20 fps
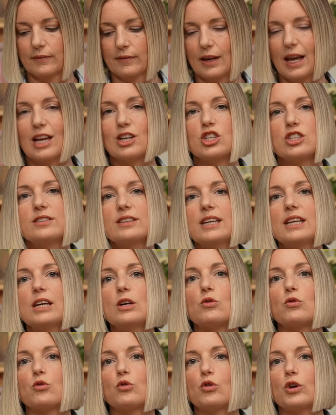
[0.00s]
and just get
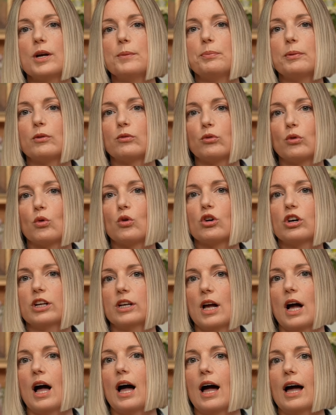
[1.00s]
it
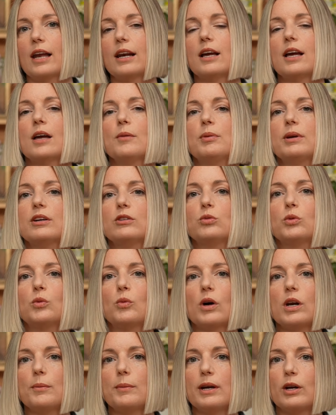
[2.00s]
rip-roaring hot because we
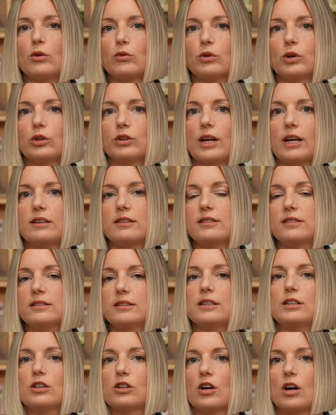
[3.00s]
wanna make a real nice
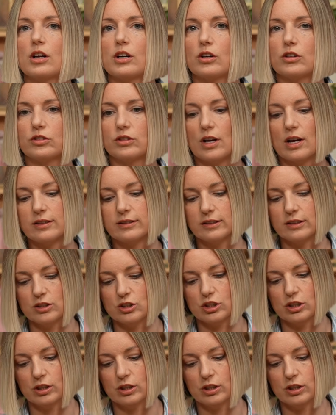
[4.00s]
sear on our sausage.